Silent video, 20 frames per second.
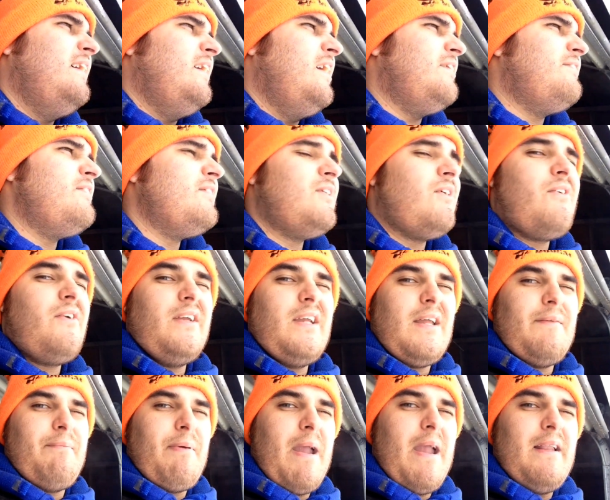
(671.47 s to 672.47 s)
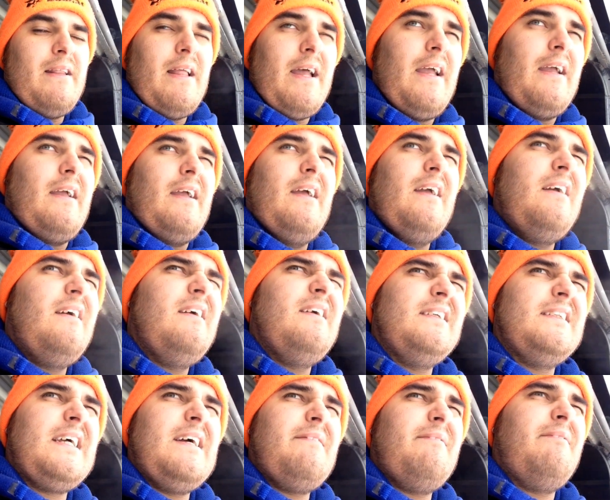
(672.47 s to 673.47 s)
You're supposed to only get paid like
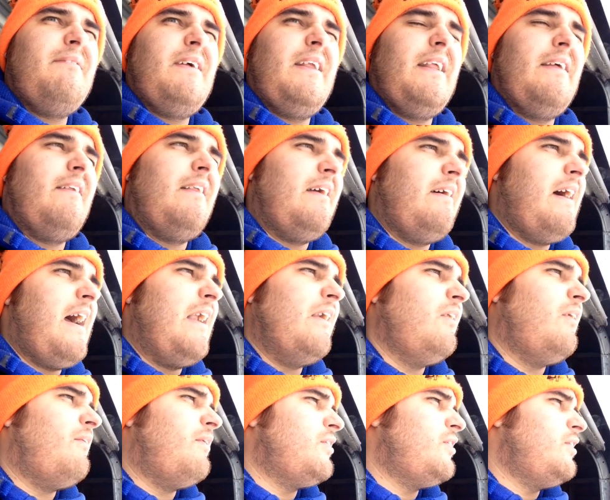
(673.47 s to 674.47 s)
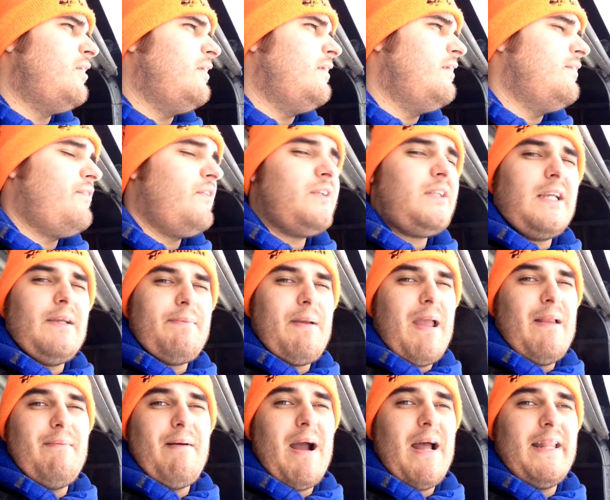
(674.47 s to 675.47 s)
something, I don't know what, you're supposed to get
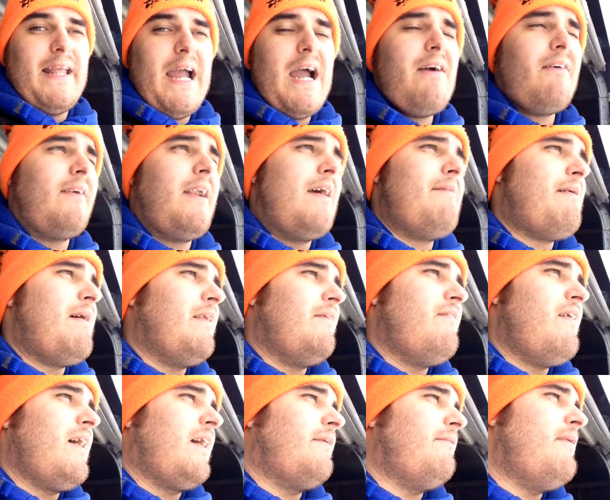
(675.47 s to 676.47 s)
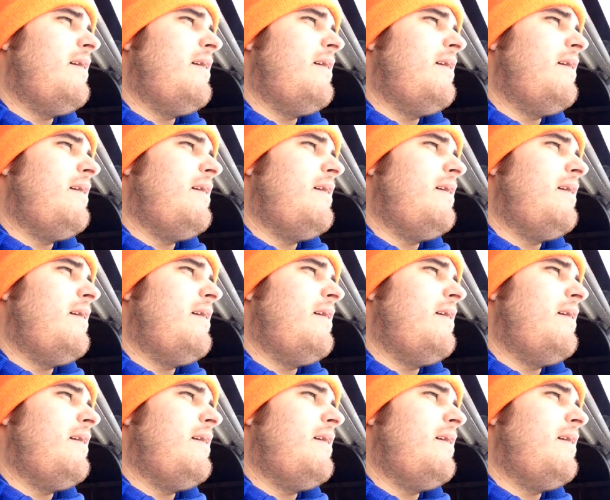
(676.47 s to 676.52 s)
paid by the hour, not by the fucking